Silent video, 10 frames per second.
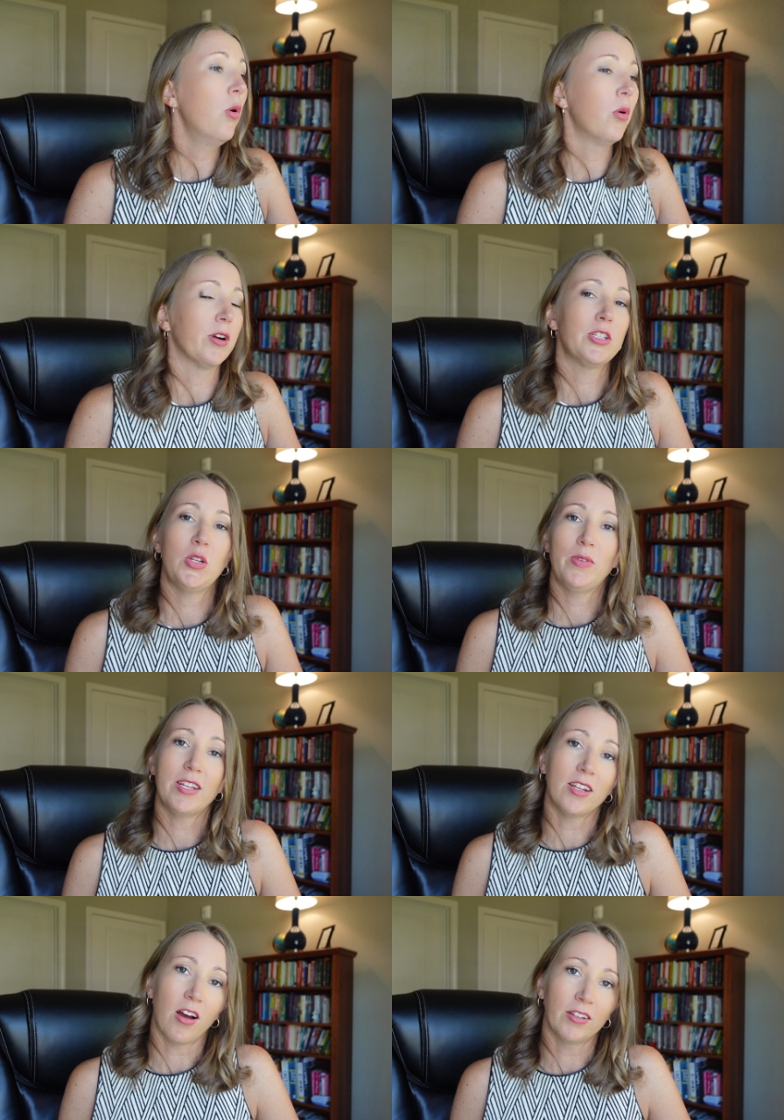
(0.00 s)
Or do you
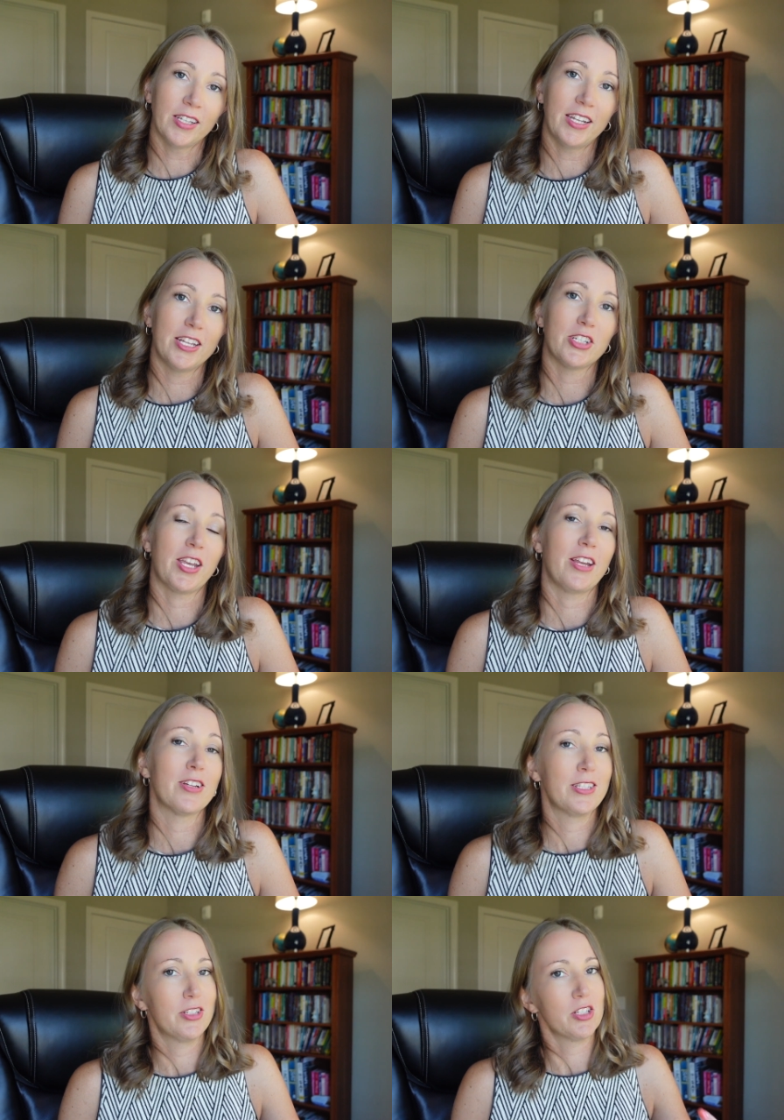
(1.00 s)
need an online
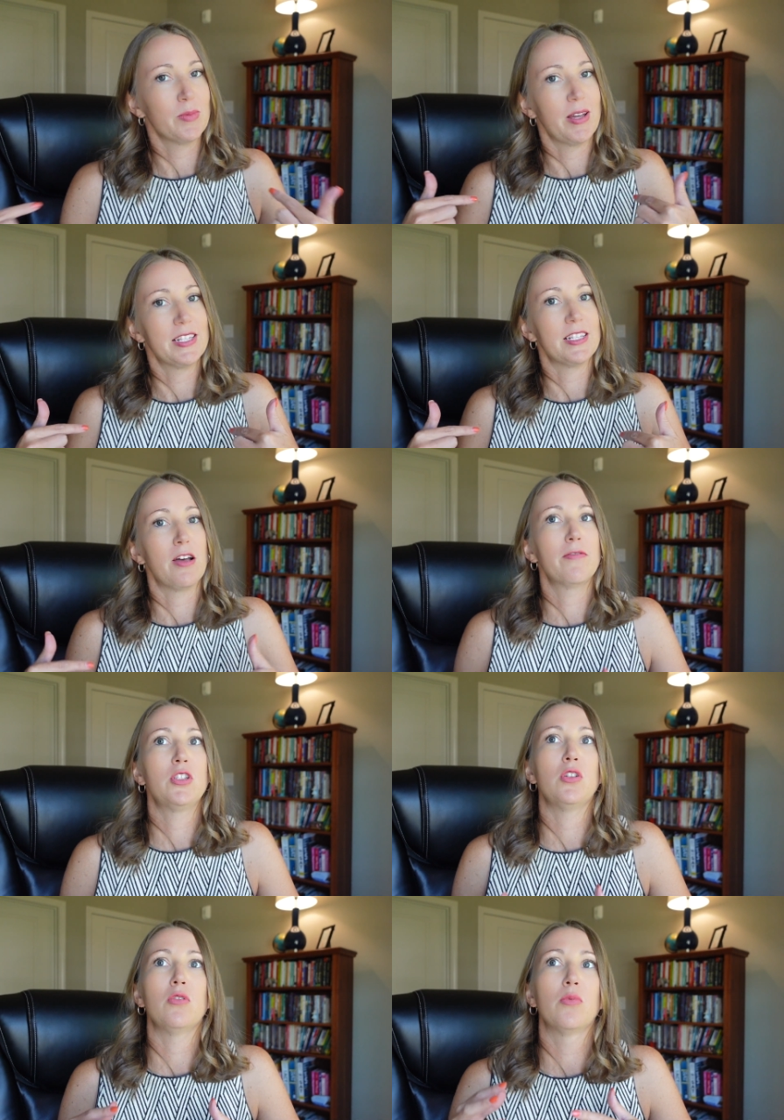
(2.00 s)
educator such as myself
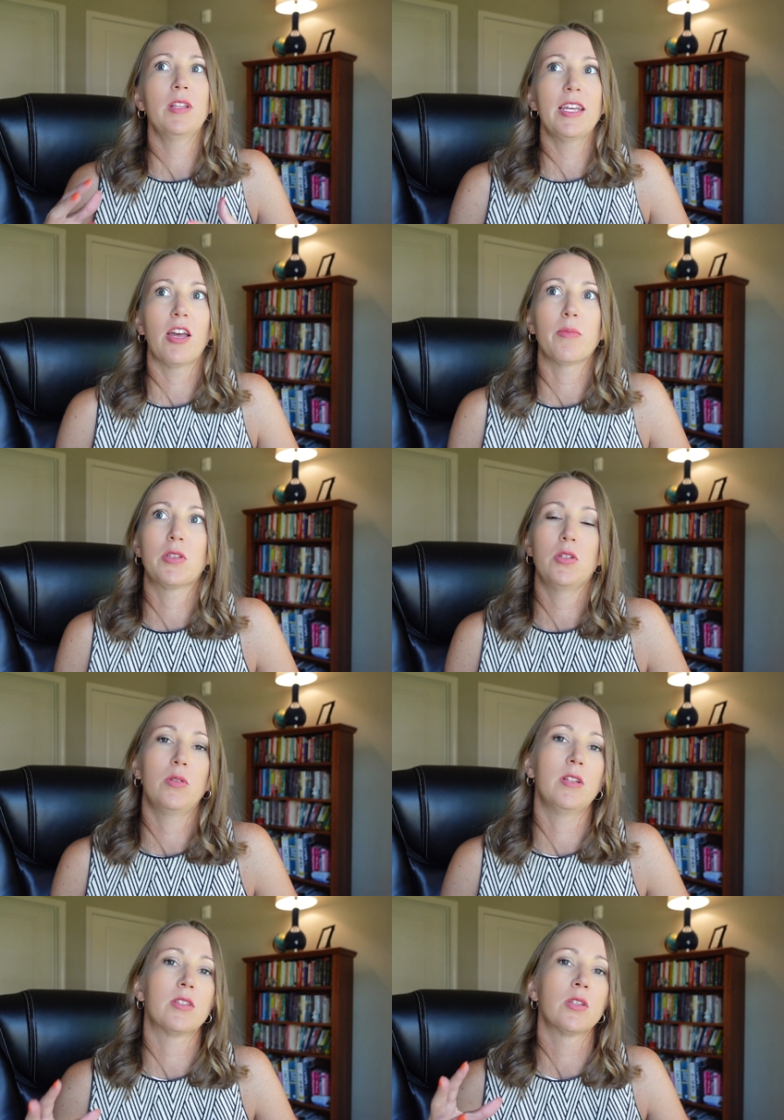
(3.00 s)
to really help
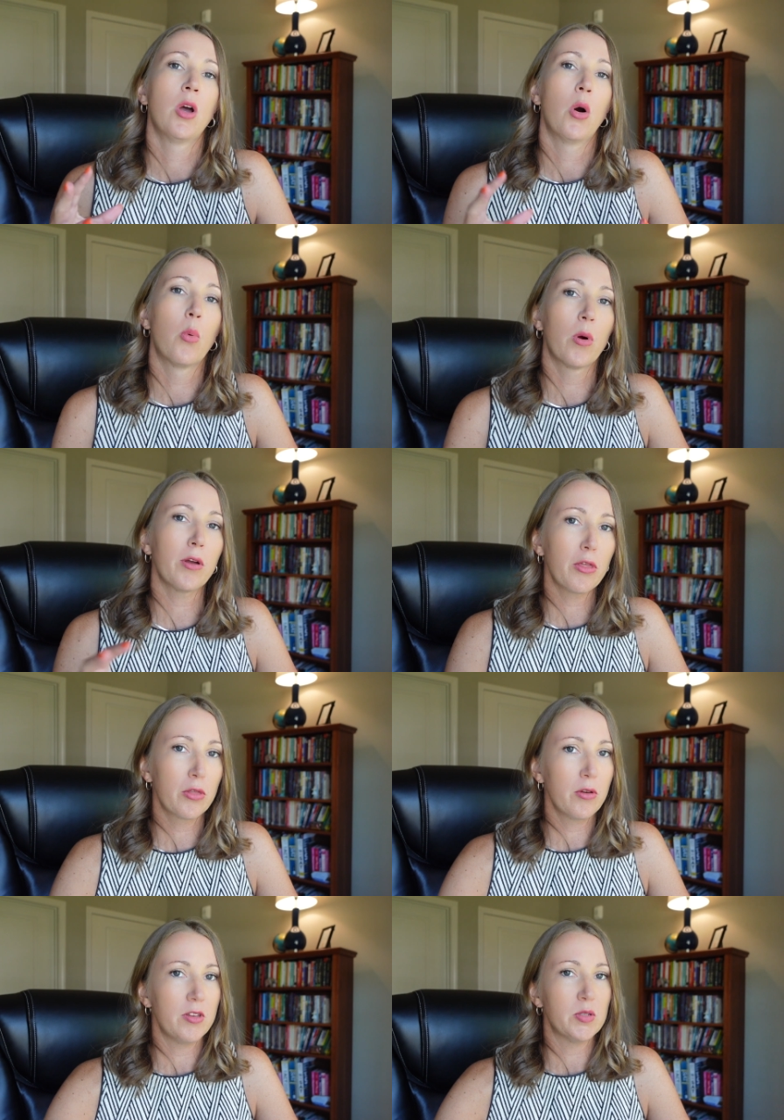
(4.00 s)
students work
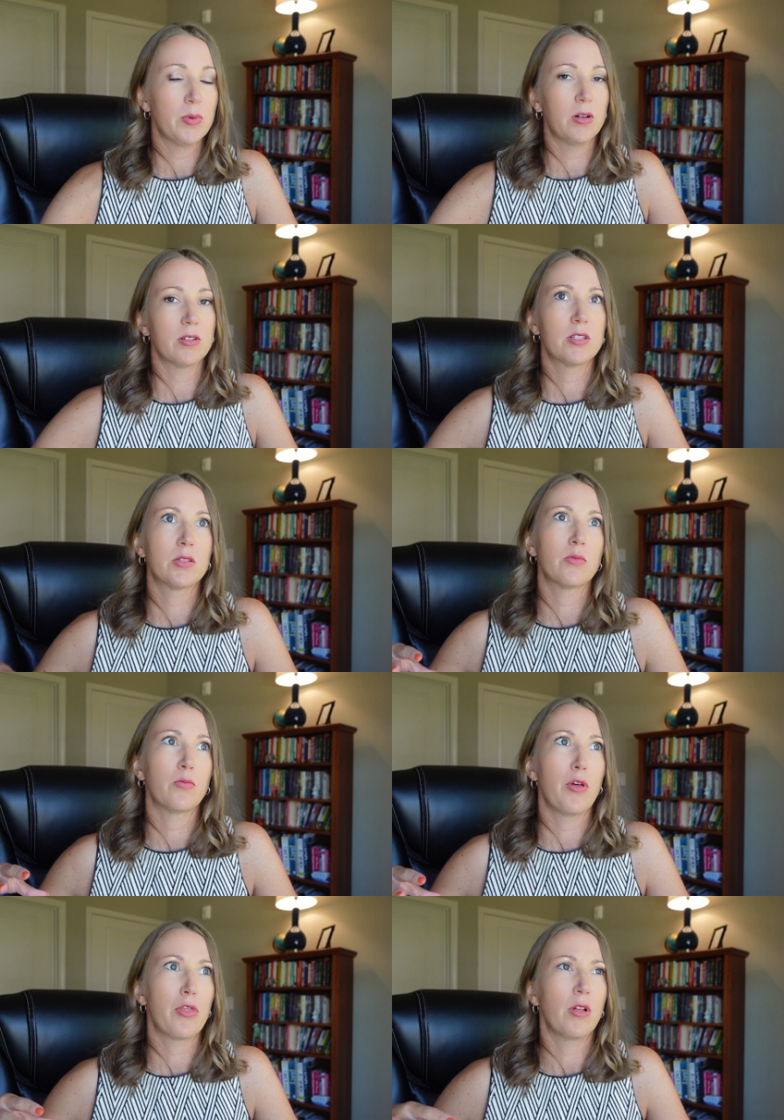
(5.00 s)
through these books
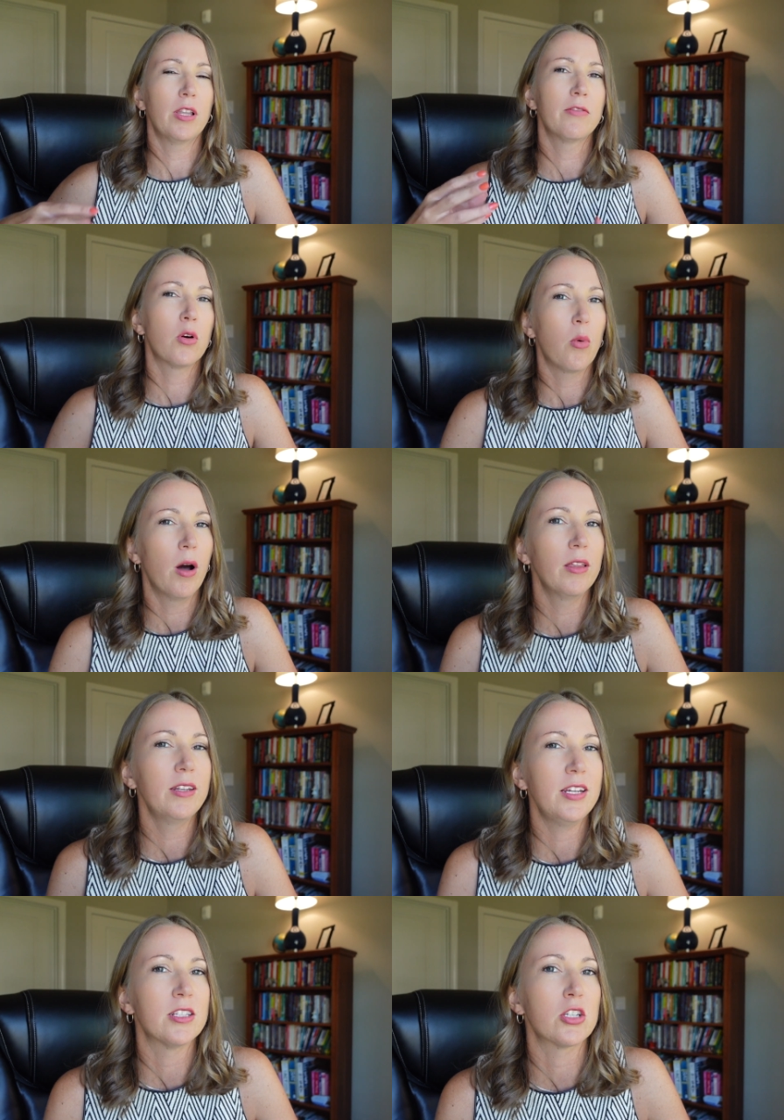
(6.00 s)
with a lot of
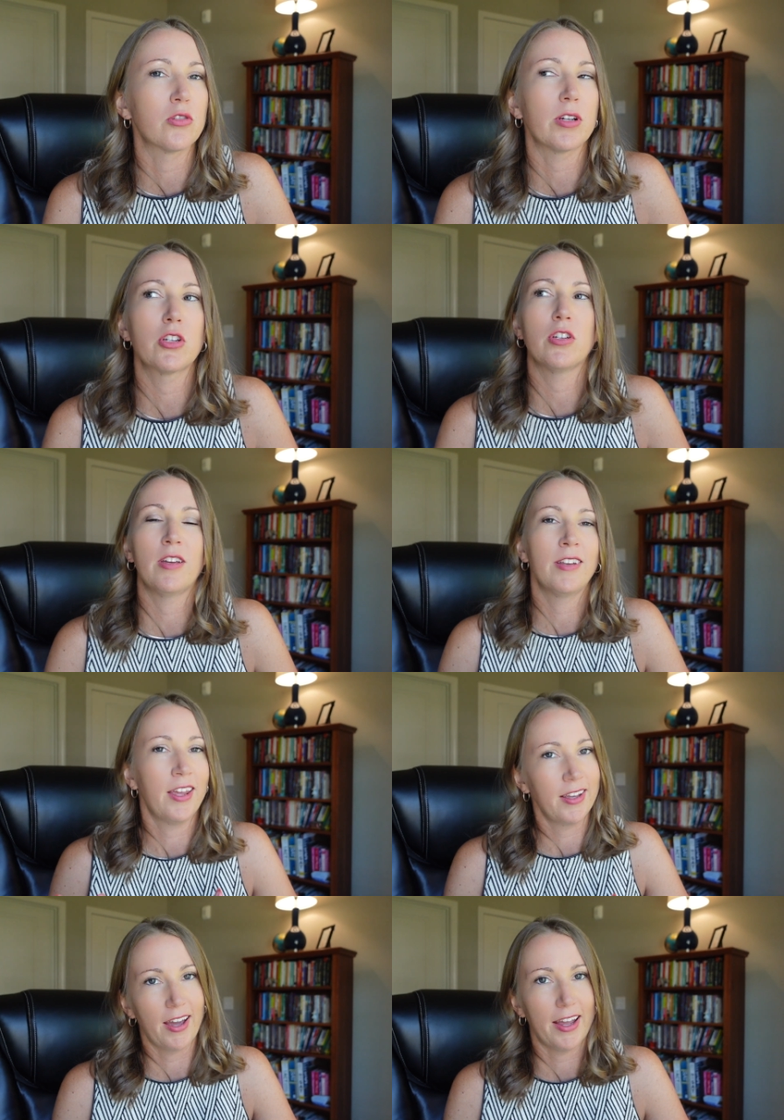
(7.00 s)
quality instruction
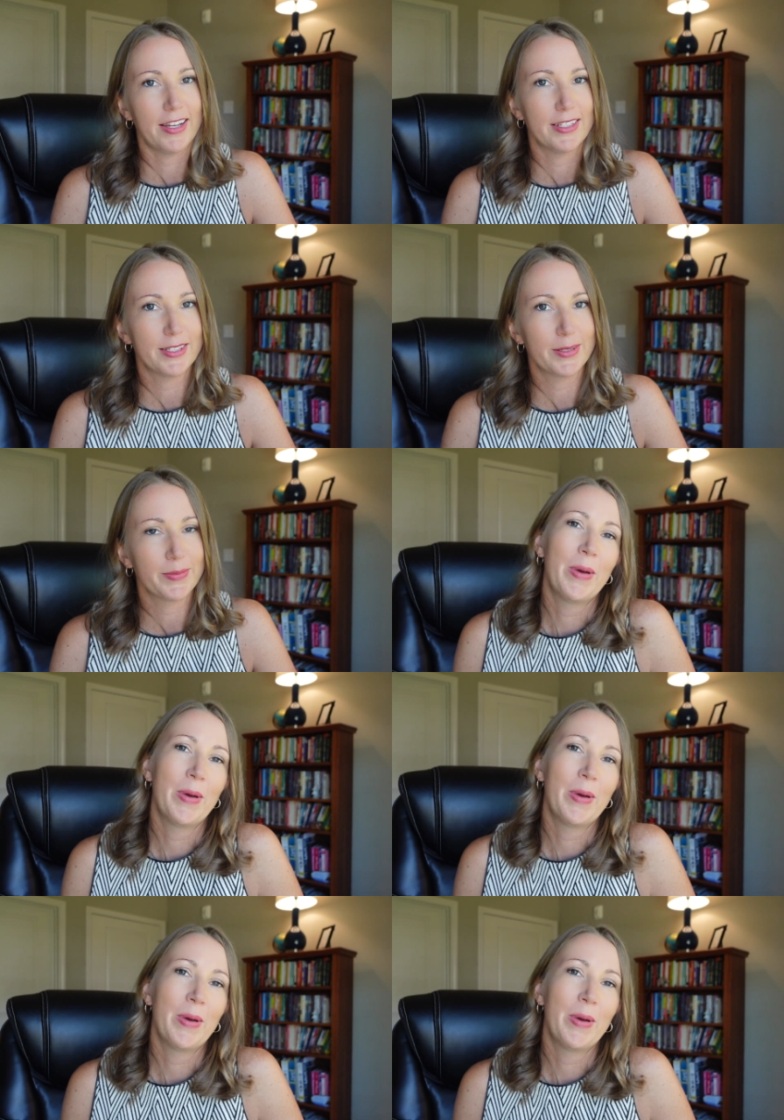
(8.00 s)
and guidance?